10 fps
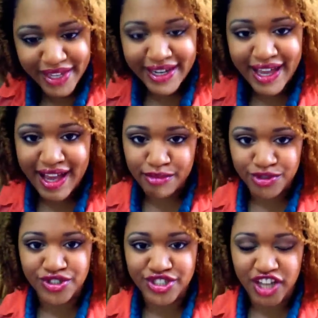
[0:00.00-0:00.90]
and it
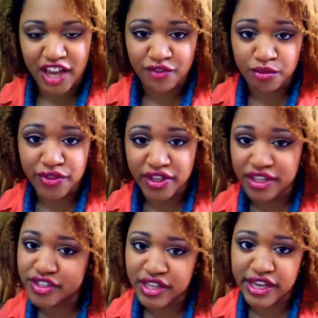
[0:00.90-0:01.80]
helps you to shine from
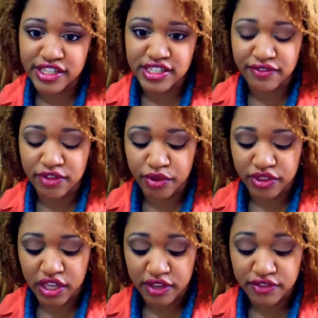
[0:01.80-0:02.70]
within. So that is definitely one
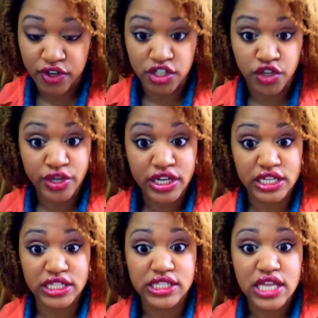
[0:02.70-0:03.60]
thing as far as
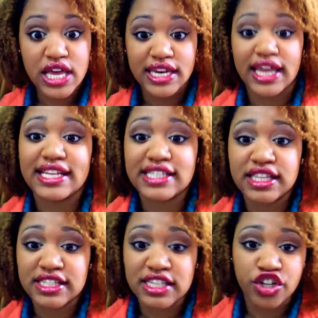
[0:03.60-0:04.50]
ingredients, not
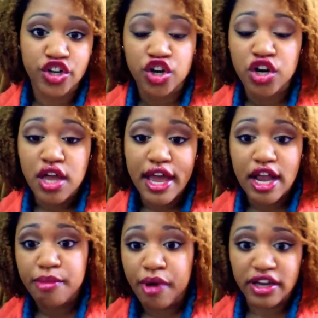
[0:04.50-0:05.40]
necessarily that's in your
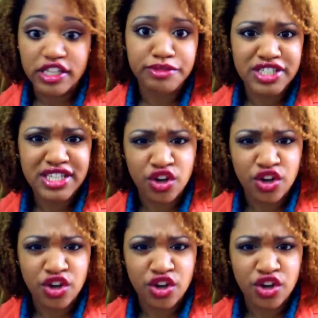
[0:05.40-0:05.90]
hair products, but just